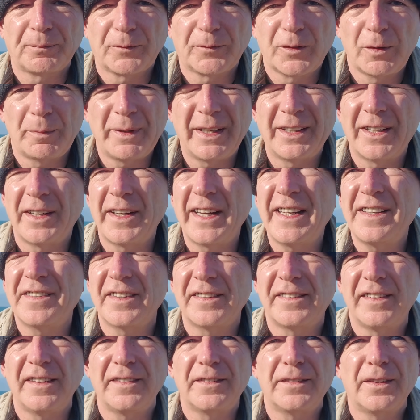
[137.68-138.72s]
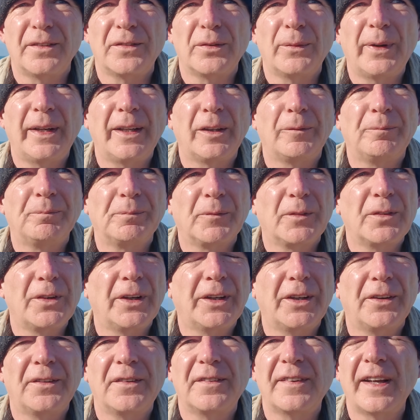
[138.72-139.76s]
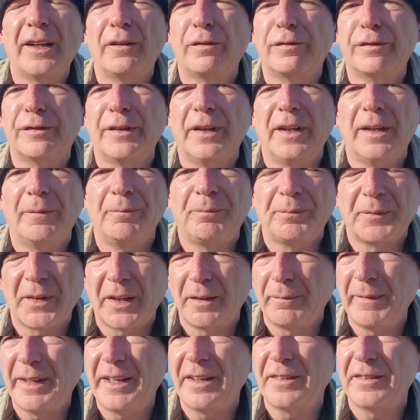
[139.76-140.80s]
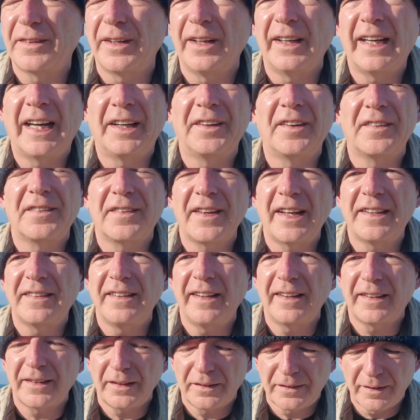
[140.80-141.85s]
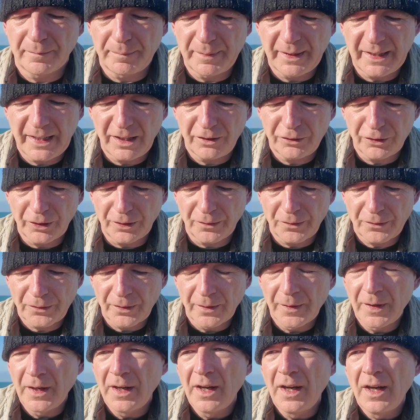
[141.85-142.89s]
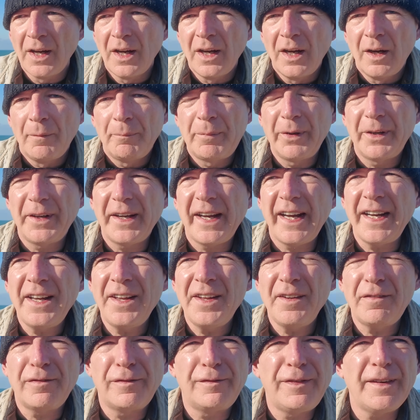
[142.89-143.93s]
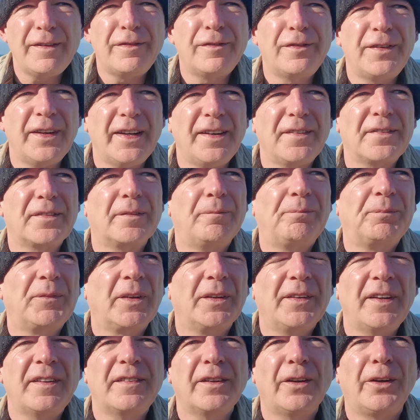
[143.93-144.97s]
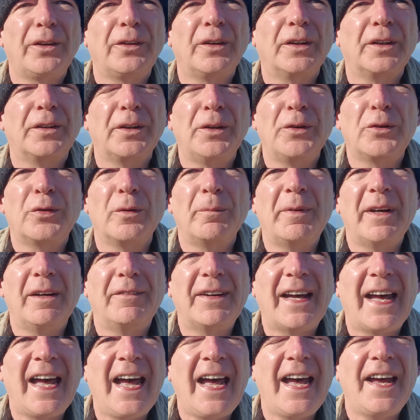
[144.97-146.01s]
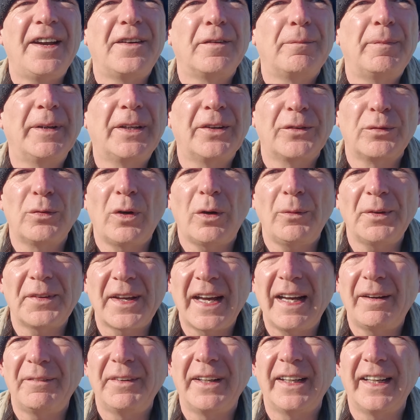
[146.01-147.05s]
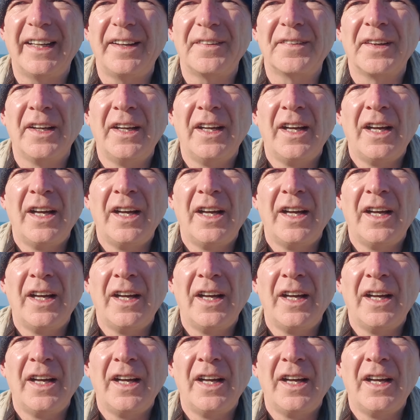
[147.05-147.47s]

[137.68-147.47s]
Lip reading: to be an anaesthetist as well, so he could self-administer anaesthetic to patients. But in the 50s, this all grew to a bit of a head, because what was happening is